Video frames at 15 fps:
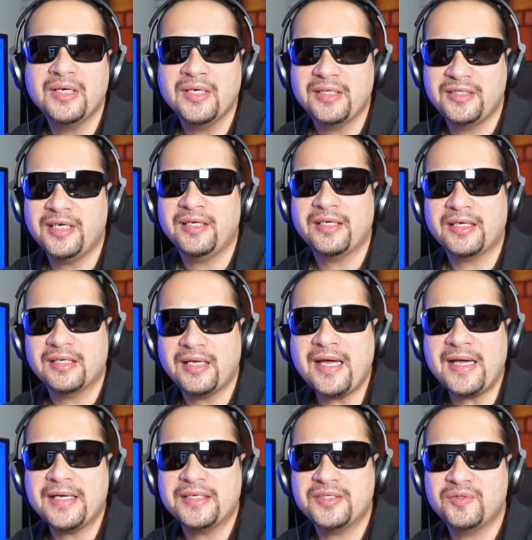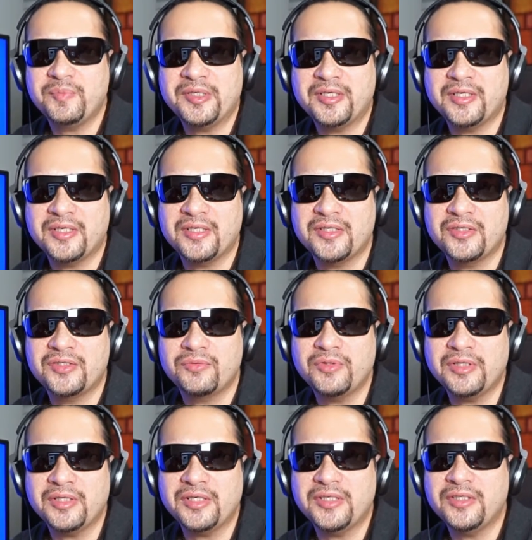telling lies, because
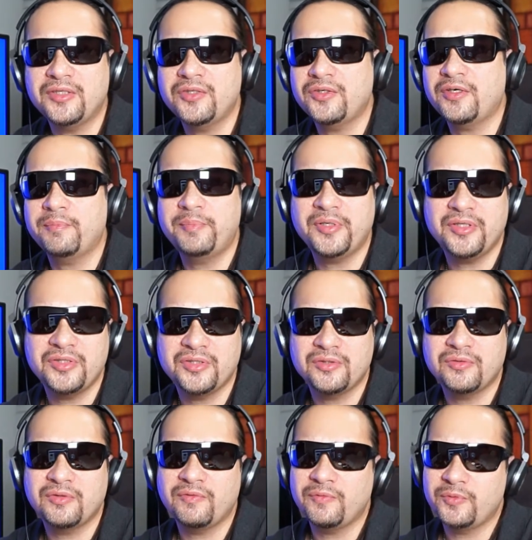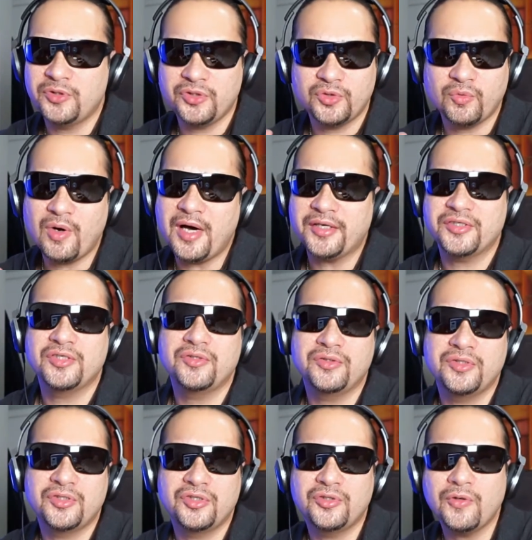really you're a person who just walks into
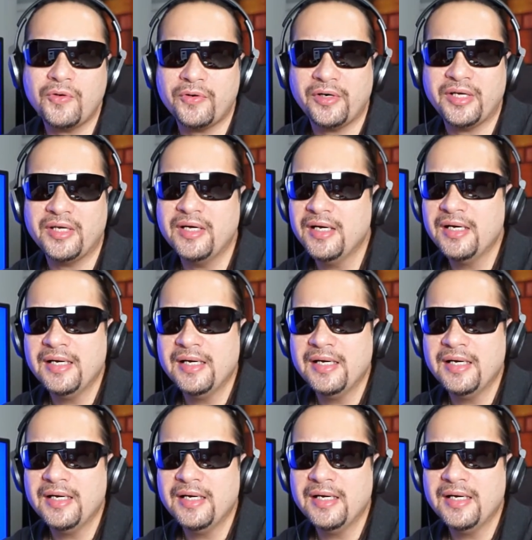the story